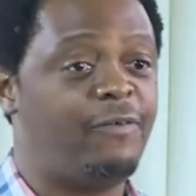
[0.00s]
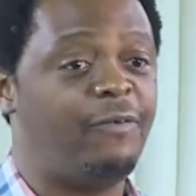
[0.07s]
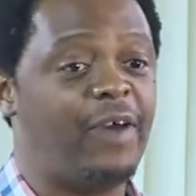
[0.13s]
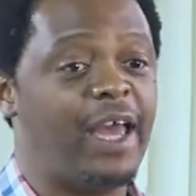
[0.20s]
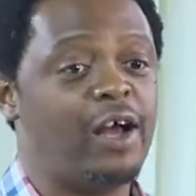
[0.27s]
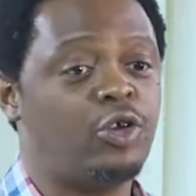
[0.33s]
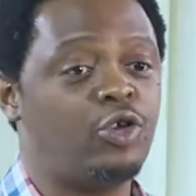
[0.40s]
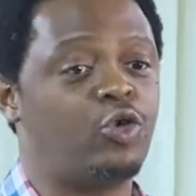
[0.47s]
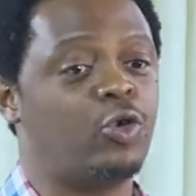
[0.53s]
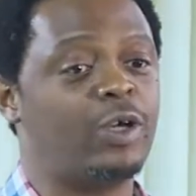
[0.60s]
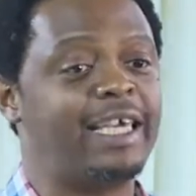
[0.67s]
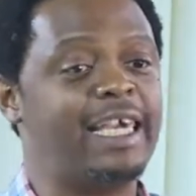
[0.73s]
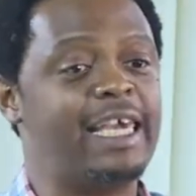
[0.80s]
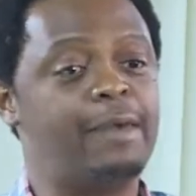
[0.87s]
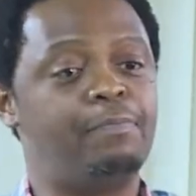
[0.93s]
failed to
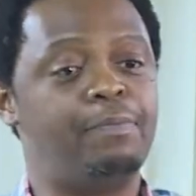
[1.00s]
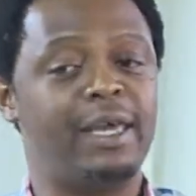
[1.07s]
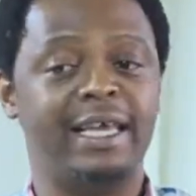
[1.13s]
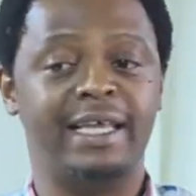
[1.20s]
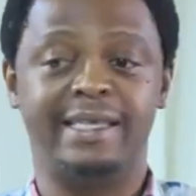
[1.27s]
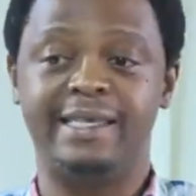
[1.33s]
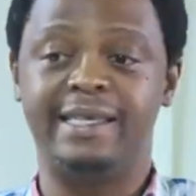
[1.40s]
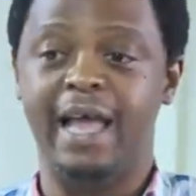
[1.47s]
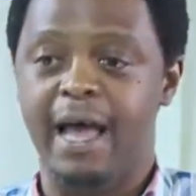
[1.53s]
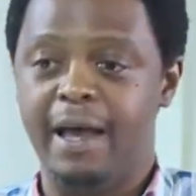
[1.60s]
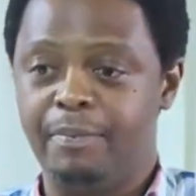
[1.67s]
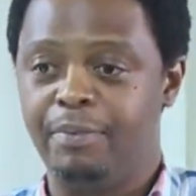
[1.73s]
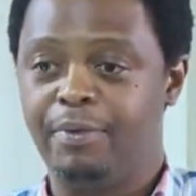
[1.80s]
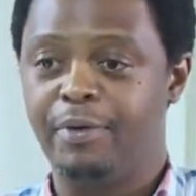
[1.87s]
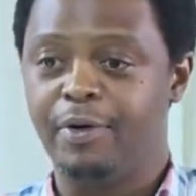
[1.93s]
keep in
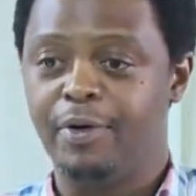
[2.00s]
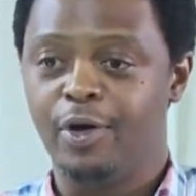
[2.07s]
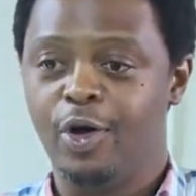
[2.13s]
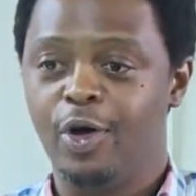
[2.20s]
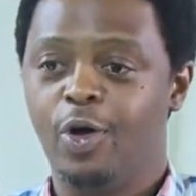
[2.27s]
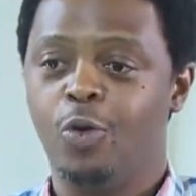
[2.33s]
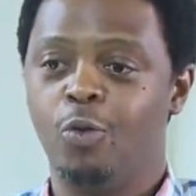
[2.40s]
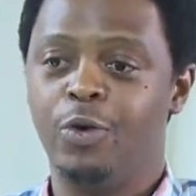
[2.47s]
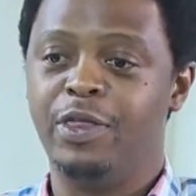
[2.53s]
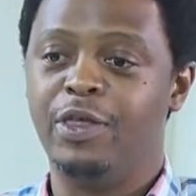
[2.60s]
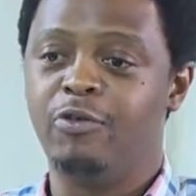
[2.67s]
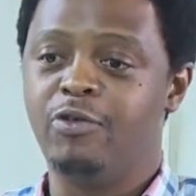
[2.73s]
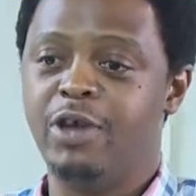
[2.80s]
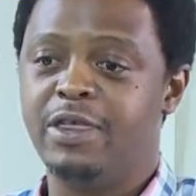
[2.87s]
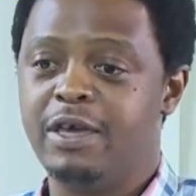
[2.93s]
step with the
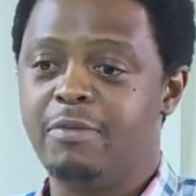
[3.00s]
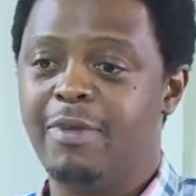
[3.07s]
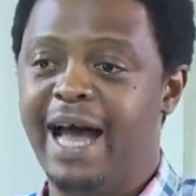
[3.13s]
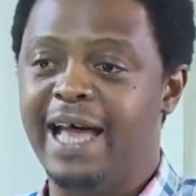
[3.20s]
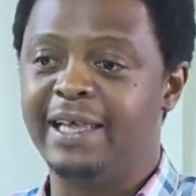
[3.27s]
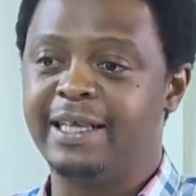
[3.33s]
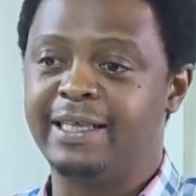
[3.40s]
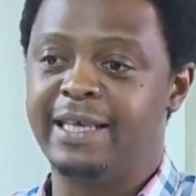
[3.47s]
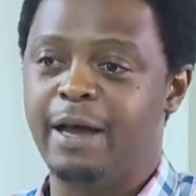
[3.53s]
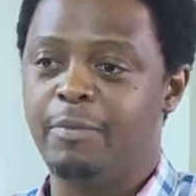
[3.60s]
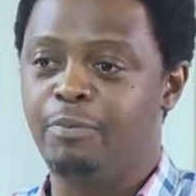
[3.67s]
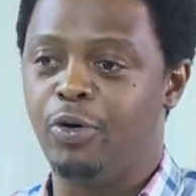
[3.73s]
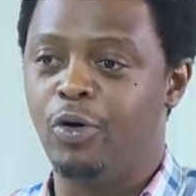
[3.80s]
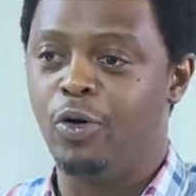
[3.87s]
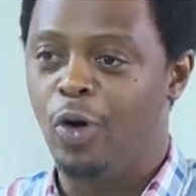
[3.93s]
rhythm and the
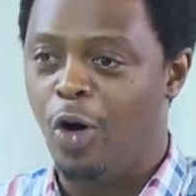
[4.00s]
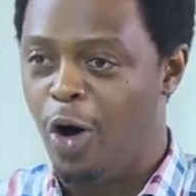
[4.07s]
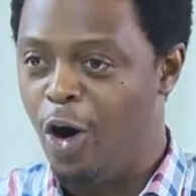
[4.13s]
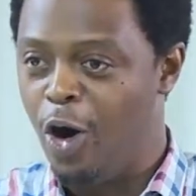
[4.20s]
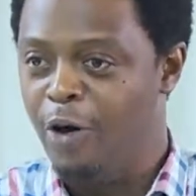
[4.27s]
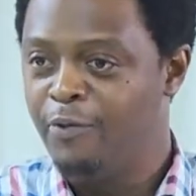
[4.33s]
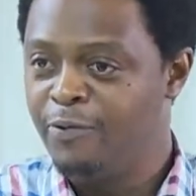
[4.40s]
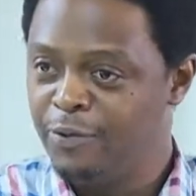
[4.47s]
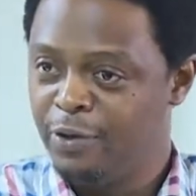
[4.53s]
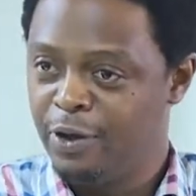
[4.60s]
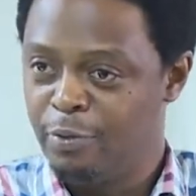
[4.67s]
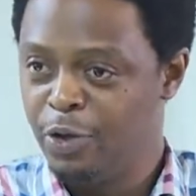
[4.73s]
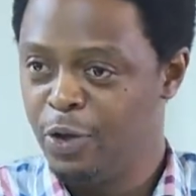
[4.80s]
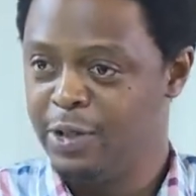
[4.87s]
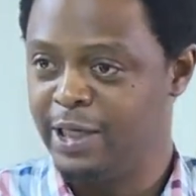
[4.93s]
tempo of the
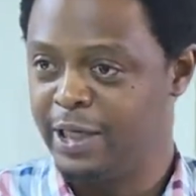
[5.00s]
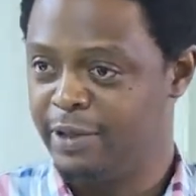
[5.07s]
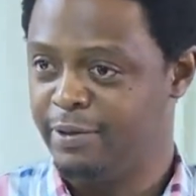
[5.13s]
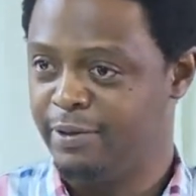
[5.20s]
music.